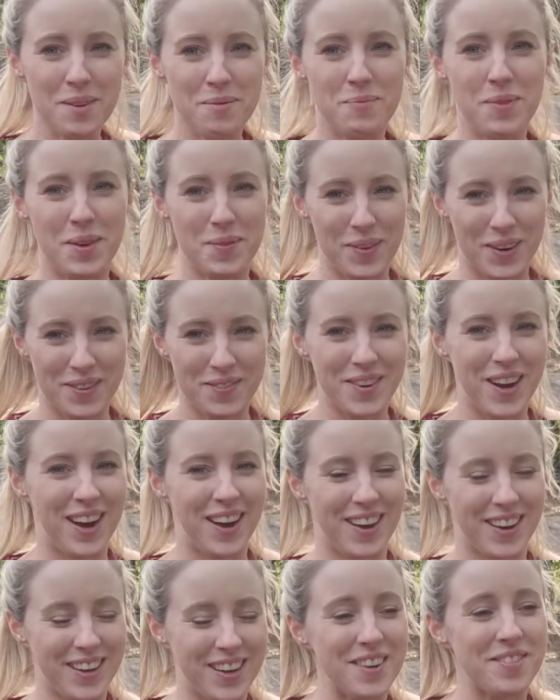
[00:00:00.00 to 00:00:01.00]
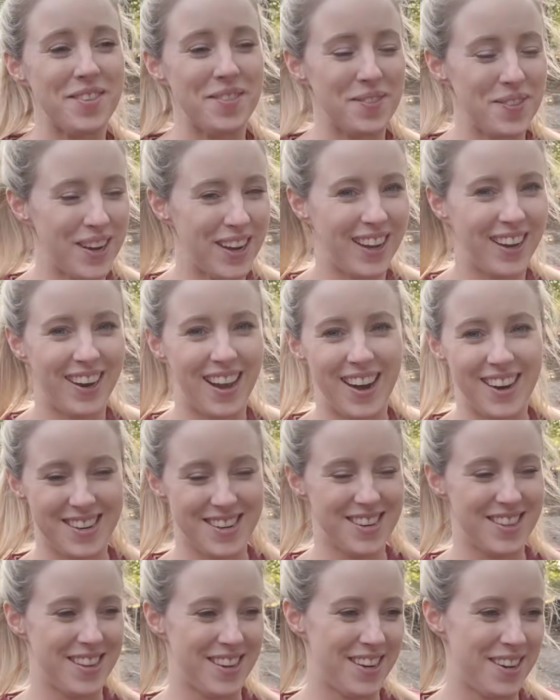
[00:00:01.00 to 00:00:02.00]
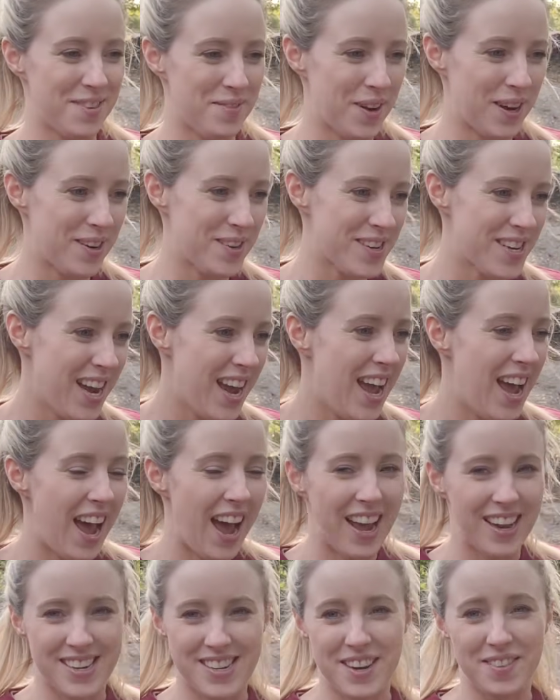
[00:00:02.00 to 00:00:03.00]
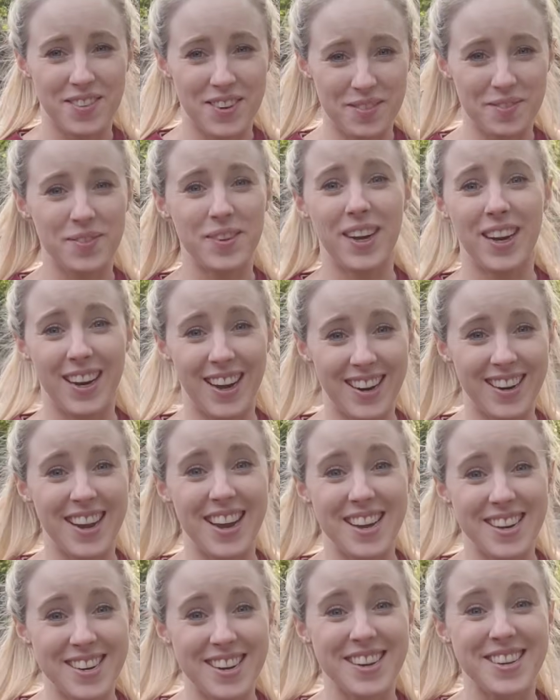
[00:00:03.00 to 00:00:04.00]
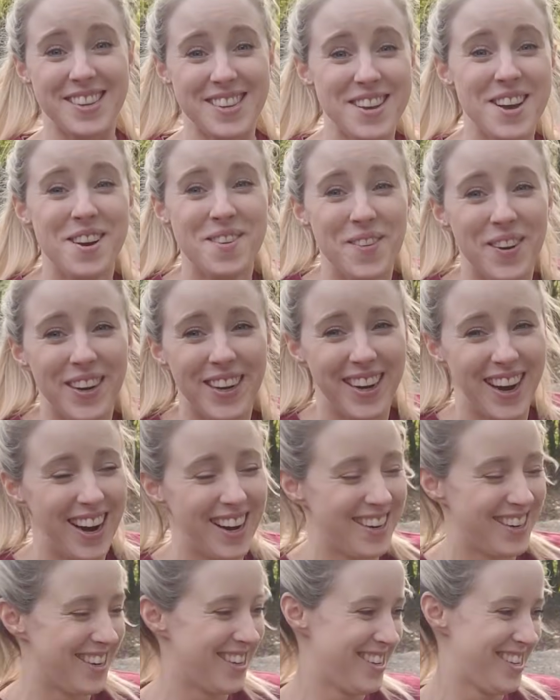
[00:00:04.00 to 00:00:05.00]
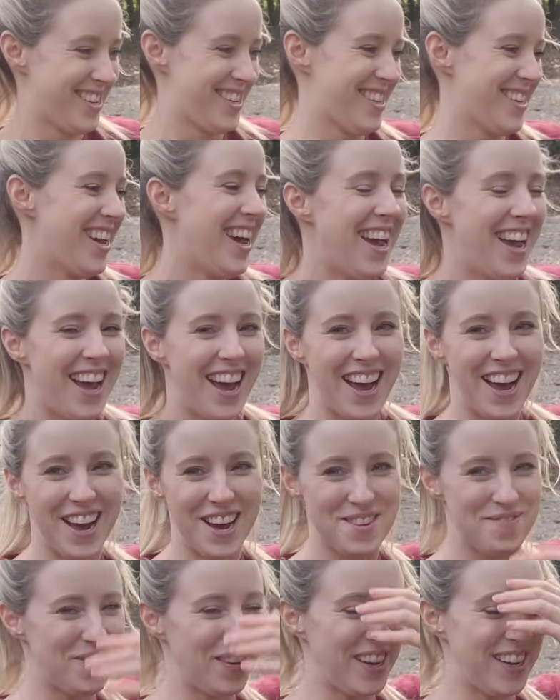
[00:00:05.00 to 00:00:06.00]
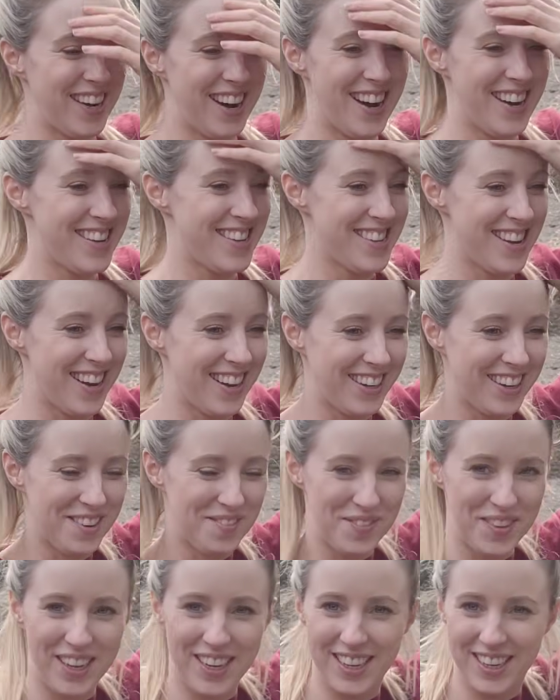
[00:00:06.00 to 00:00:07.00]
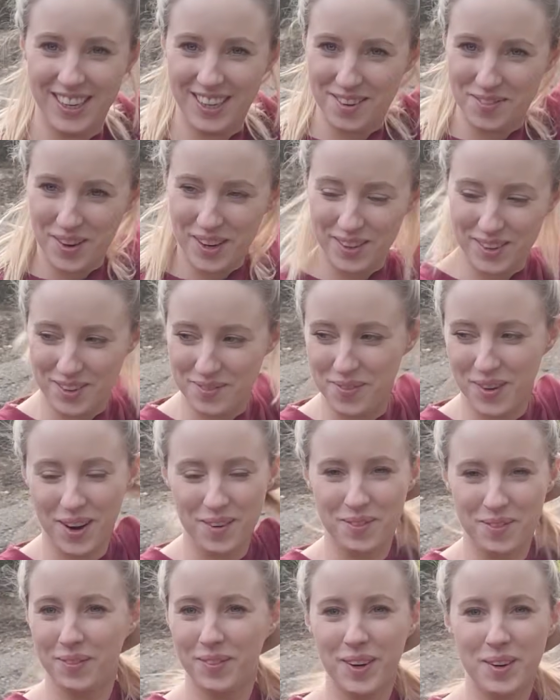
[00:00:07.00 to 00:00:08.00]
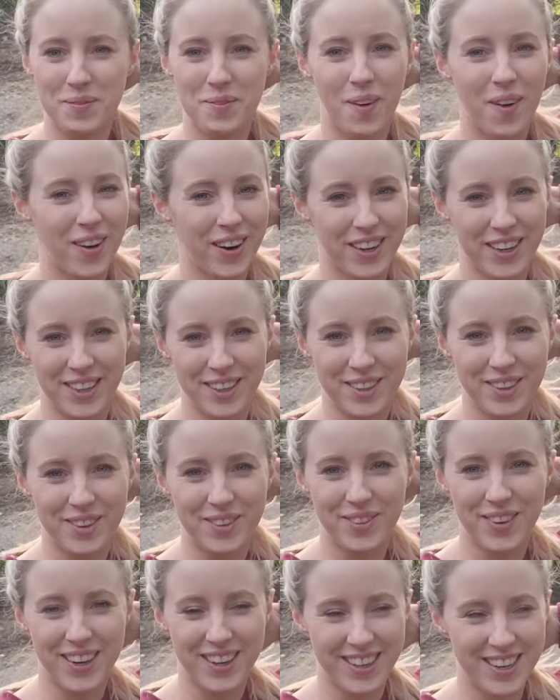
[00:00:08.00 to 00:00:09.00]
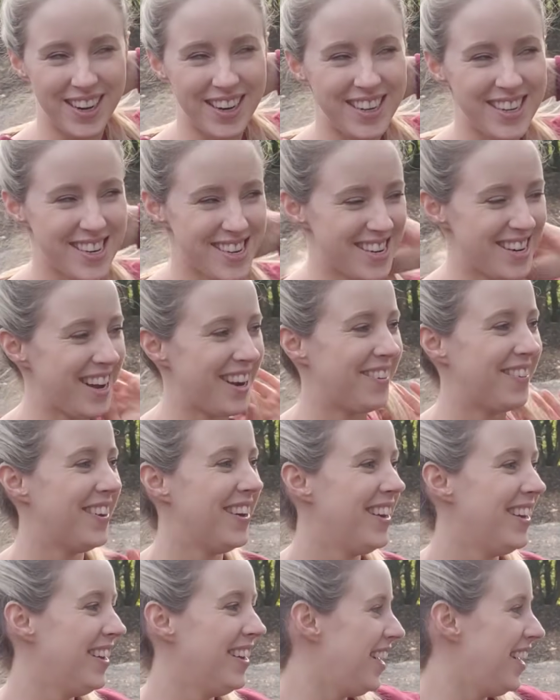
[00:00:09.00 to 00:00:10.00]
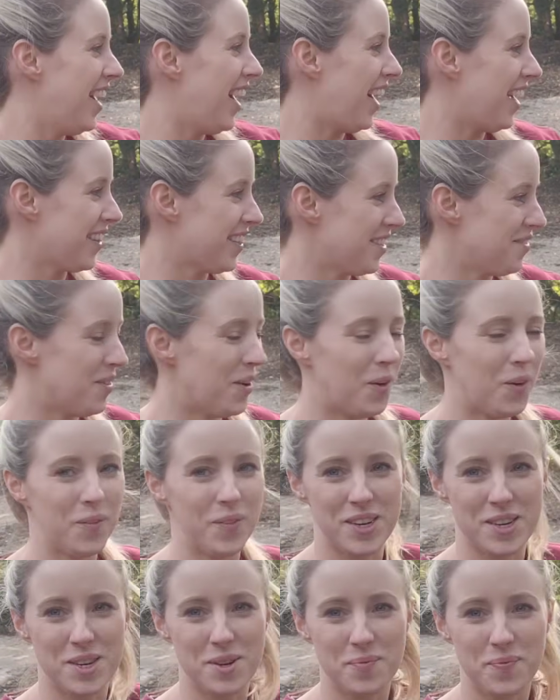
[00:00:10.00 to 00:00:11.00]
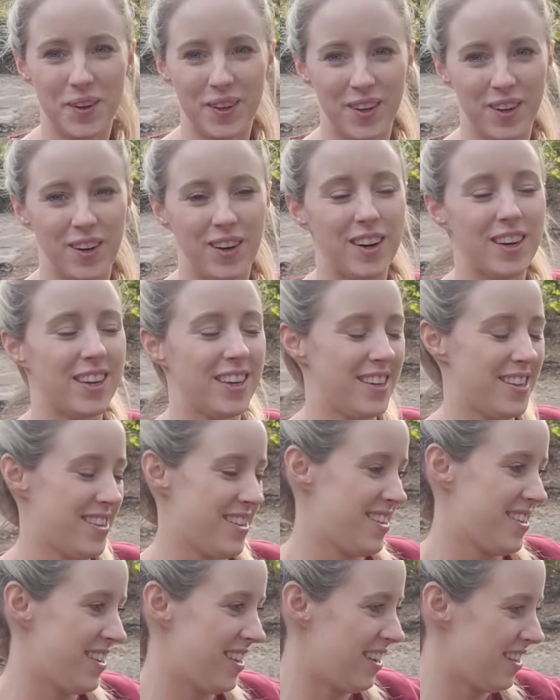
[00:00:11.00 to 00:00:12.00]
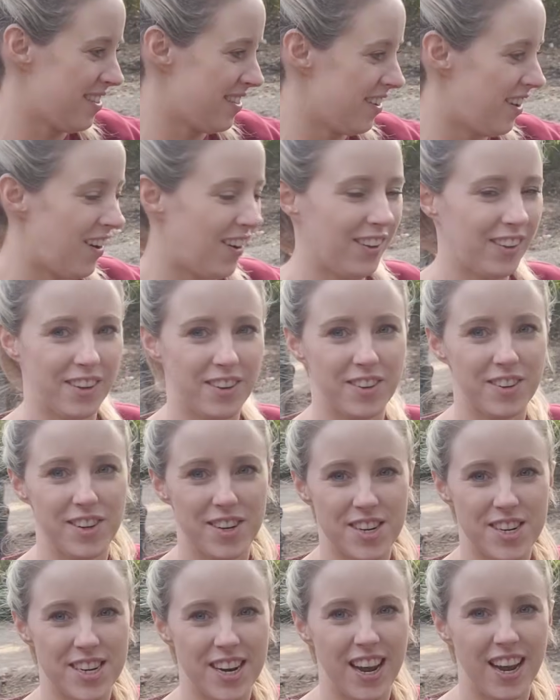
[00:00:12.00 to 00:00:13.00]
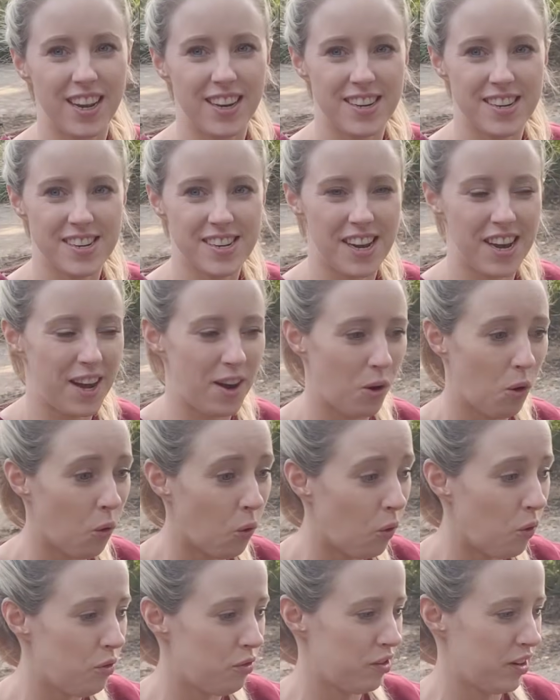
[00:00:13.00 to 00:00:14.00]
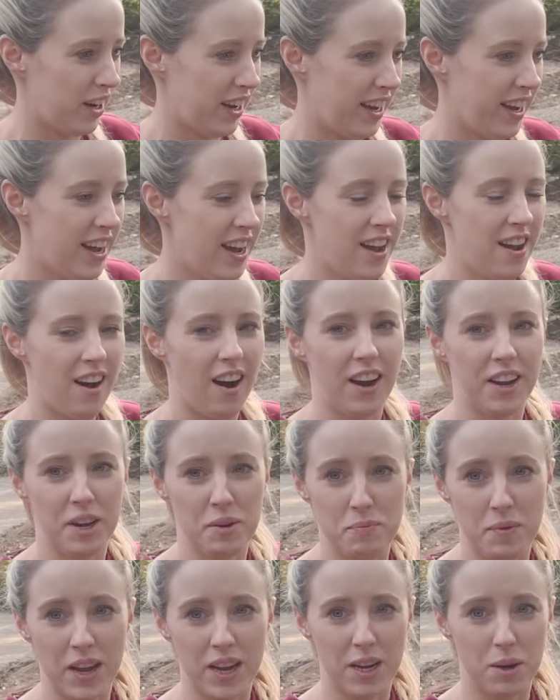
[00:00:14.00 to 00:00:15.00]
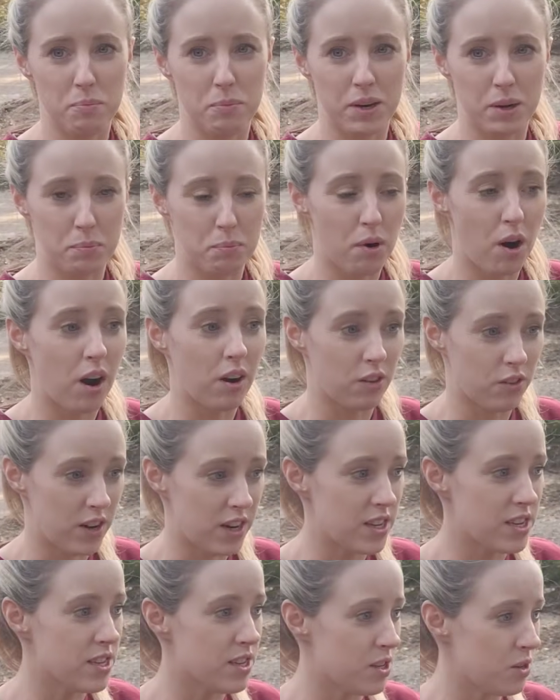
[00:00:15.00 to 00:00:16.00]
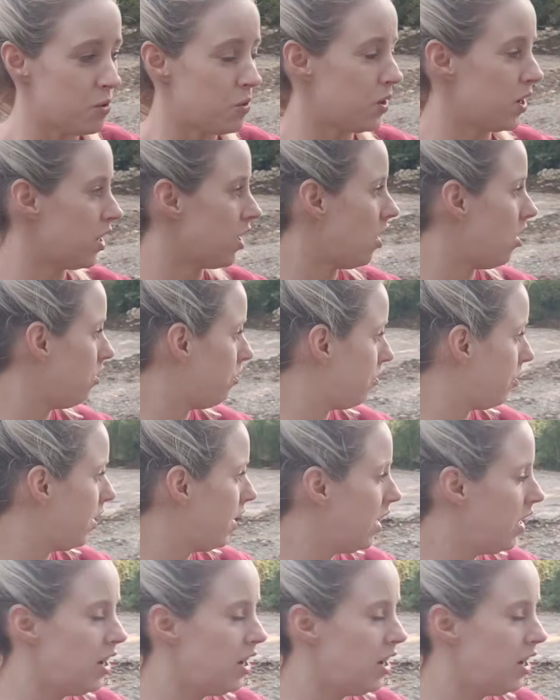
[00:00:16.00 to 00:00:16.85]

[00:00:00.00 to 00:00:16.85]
people have given me a lot to think about and have given me a lot of headaches, to be honest, because I am thinking about it probably morning, noon and night now at the moment. But look, it's all good, and hopefully I can make a bit of progress soon enough.